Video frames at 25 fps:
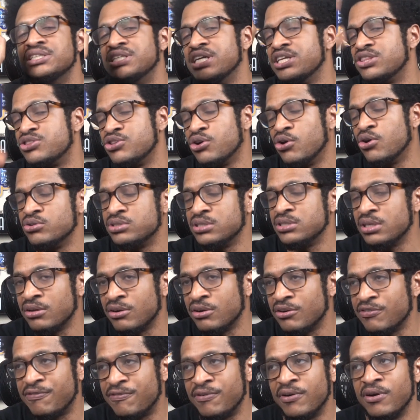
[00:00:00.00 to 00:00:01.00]
she throws a
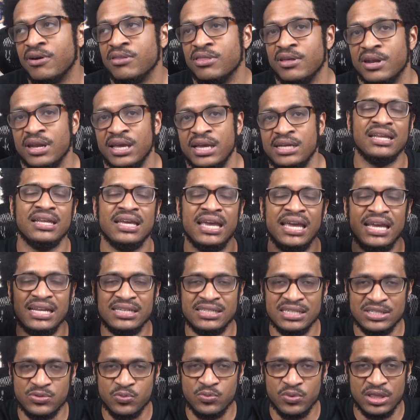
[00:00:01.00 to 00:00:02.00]
little further. Then he
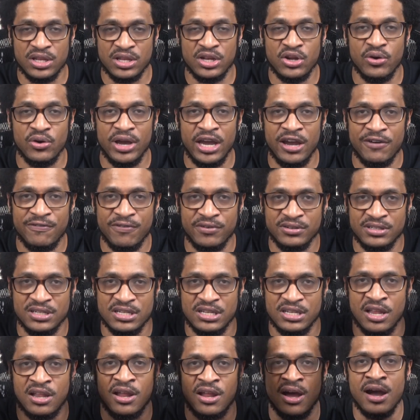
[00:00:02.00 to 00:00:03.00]
just, with no effort,
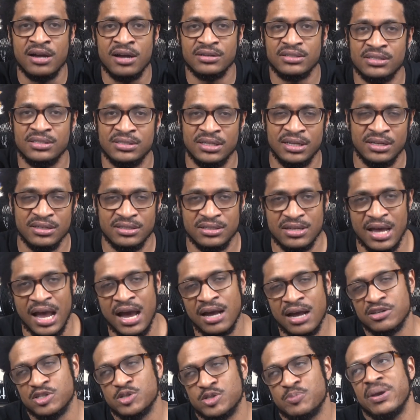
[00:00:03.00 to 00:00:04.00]
just launches it into
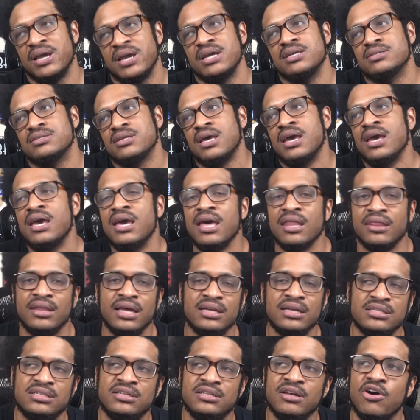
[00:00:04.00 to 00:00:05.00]
outer space.
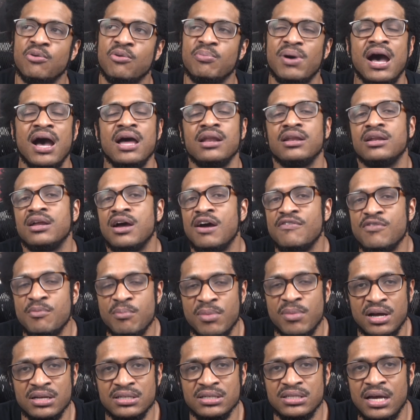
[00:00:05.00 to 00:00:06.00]
That's dope. I love a
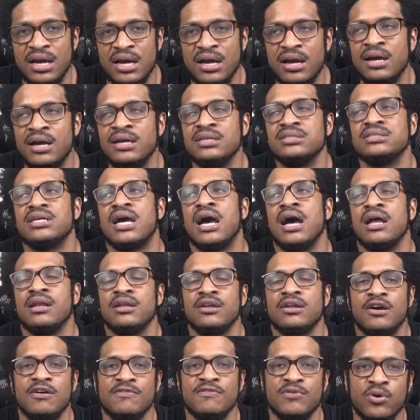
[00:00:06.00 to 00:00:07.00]
montage. I
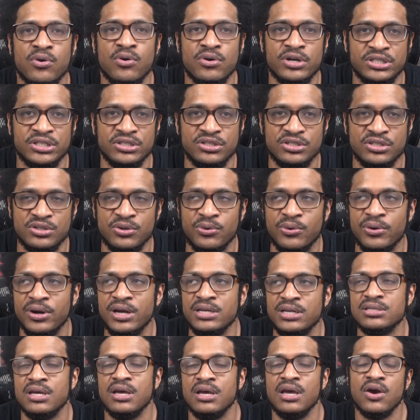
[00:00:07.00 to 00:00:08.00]
love origin
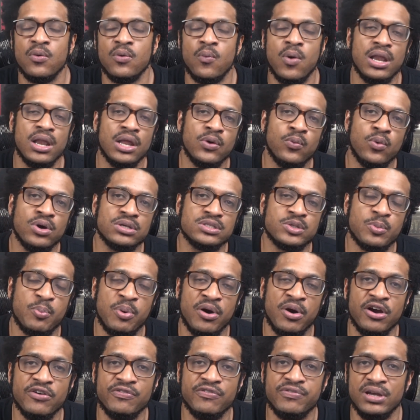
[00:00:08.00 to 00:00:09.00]
stories. While it wasn't
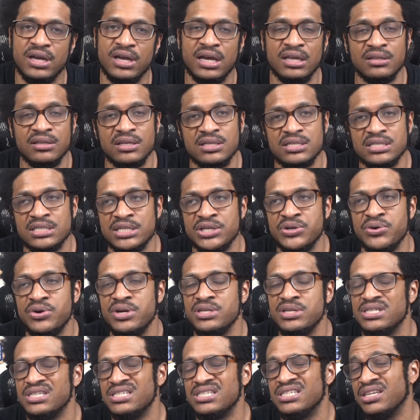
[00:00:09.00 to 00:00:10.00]
perfect in this
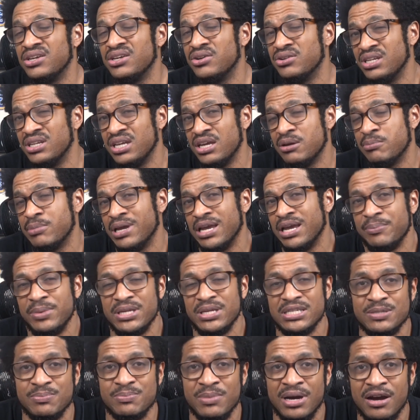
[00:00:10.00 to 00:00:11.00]
series, it still did make
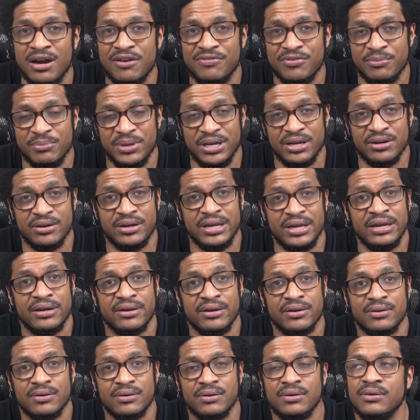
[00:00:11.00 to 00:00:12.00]
me smile from ear to
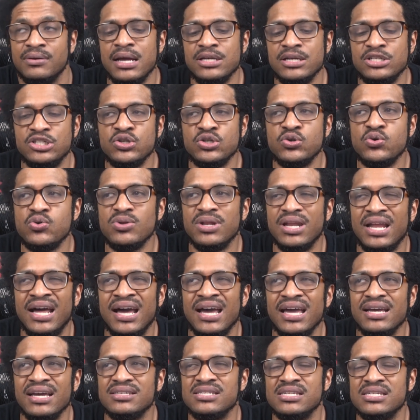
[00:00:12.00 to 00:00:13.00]
ear. And I do
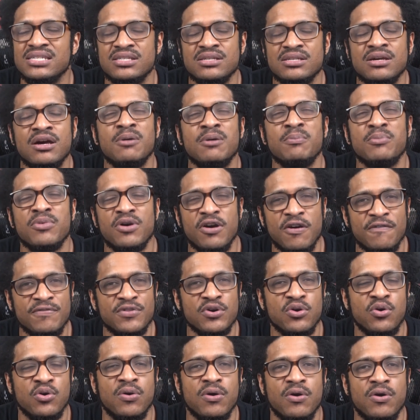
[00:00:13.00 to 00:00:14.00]
like some
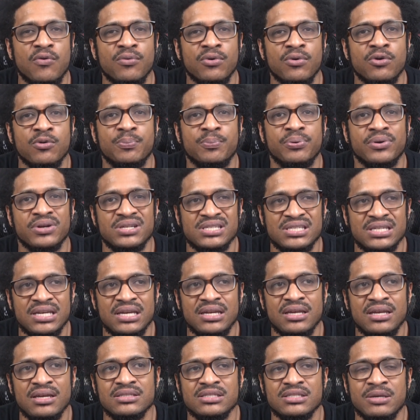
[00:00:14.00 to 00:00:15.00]
of the courtroom
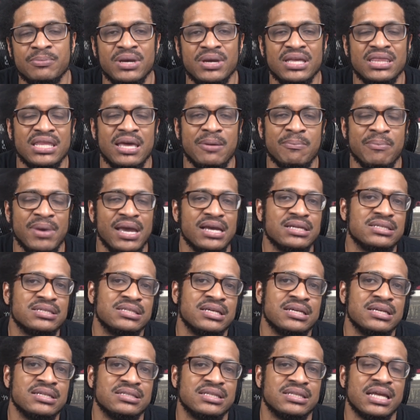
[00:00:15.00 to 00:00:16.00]
proceedings. I mean, that makes
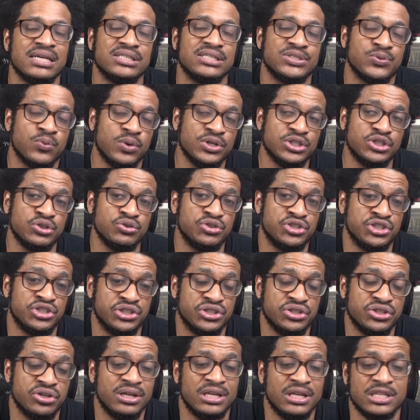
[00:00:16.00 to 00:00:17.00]
sense. That's what you
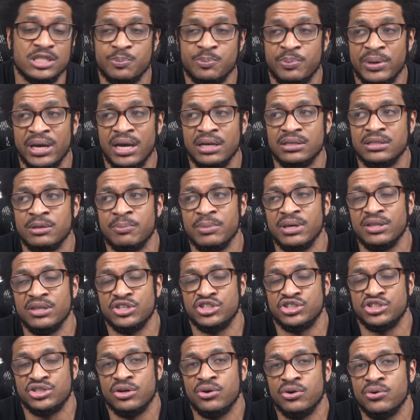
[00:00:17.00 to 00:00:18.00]
should expect. I mean,
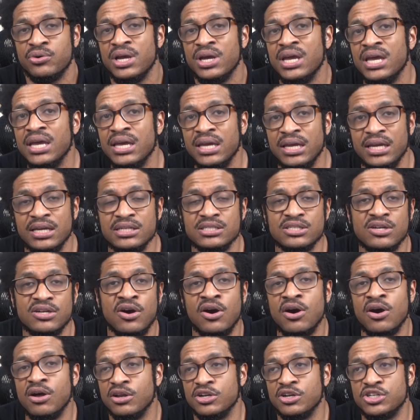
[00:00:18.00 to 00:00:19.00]
the show is
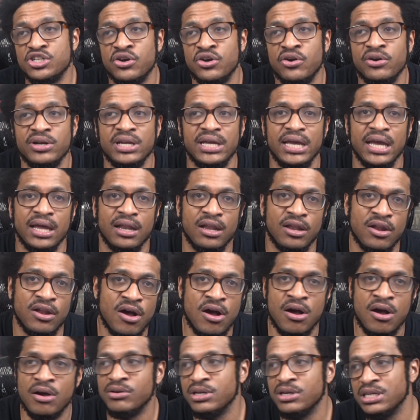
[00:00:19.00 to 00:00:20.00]
called Attorney at
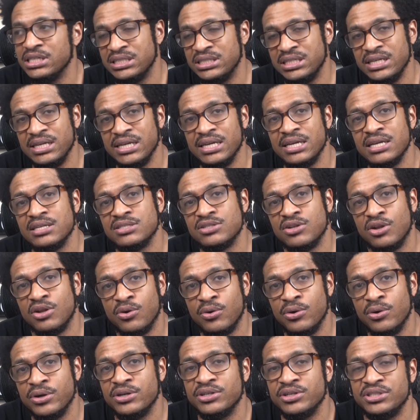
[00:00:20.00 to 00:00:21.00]
Law. She is a
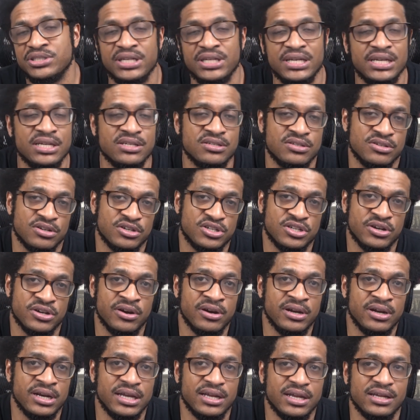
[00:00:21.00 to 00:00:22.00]
lawyer. She is an
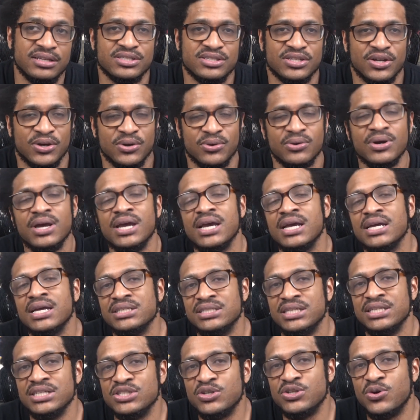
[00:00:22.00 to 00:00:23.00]
attorney. So
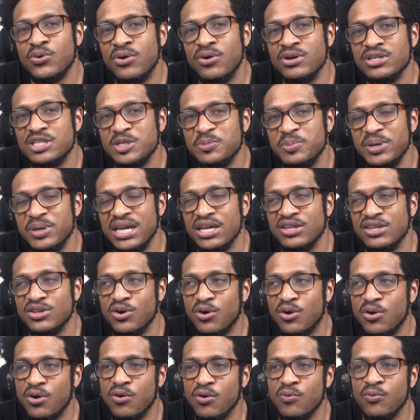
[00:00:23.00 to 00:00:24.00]
she's going to be in
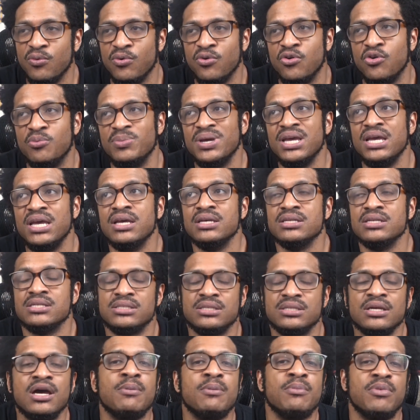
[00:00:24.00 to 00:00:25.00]
the courtroom.
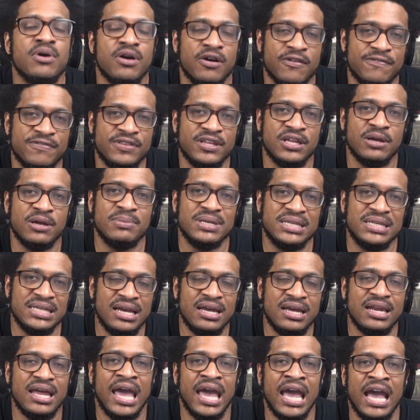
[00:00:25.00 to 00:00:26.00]
Some of them
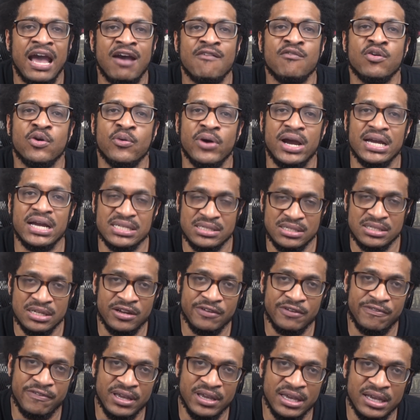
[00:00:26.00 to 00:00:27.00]
did have great
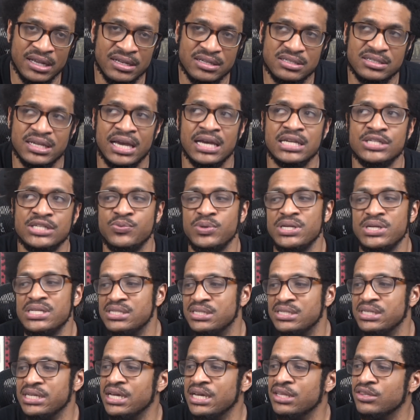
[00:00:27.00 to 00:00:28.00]
significance. As we
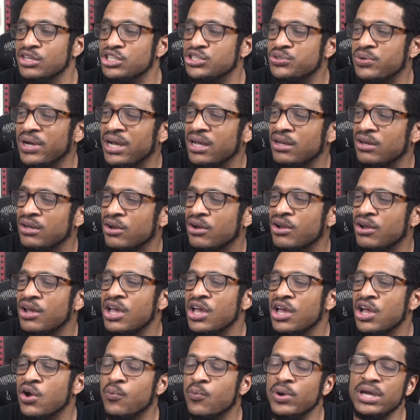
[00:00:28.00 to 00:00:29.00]
see in the trailer,
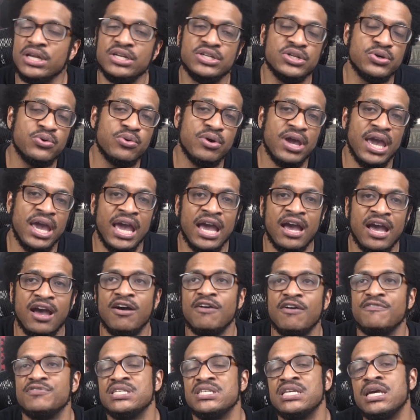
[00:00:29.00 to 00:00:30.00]
we do
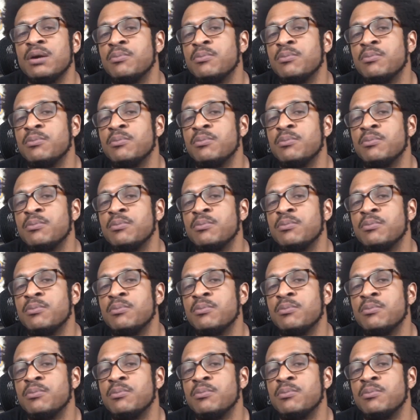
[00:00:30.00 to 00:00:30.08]
have